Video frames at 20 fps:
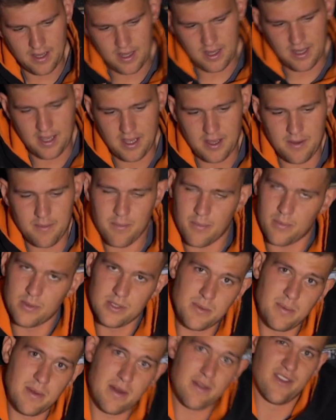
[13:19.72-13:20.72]
It
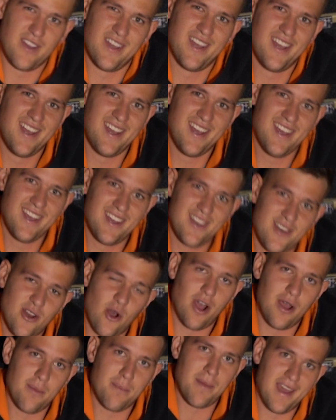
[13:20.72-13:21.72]
was a bit of a
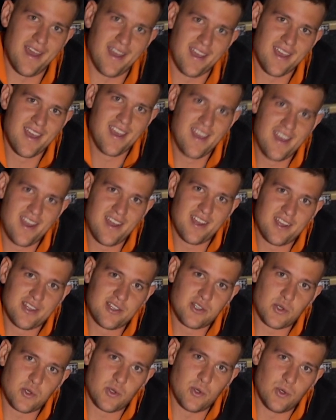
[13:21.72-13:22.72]
nightmare
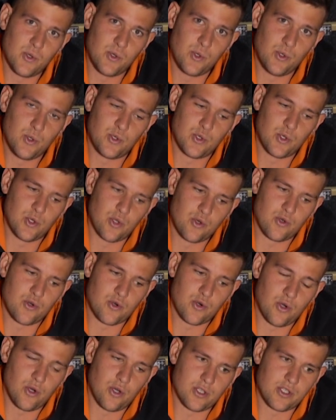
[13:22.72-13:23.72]
to do the
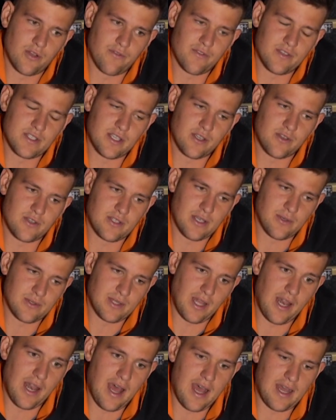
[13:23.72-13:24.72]
drawers, obviously because that was
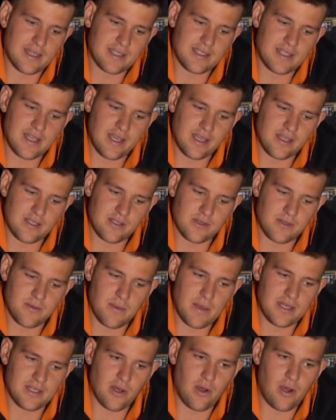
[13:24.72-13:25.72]
the last thing, so it was a
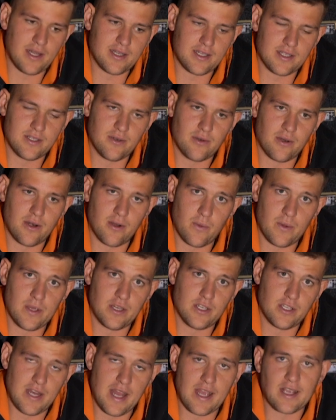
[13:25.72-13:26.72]
bit tight to do it. I
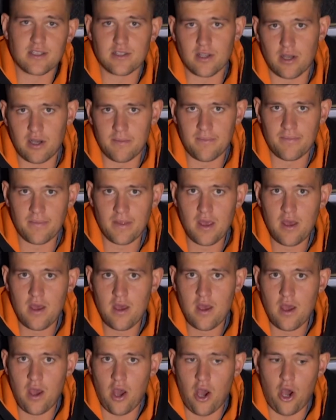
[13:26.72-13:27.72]
wish next time
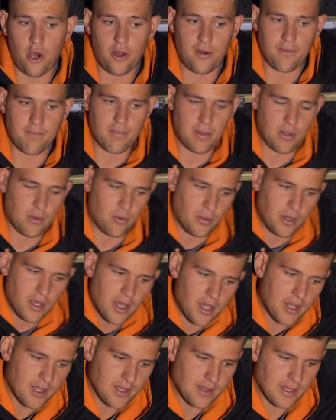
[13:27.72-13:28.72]
I'd build
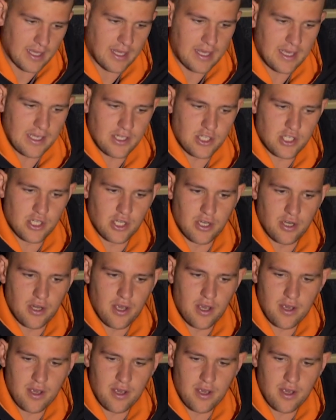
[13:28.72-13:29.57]
the kitchen,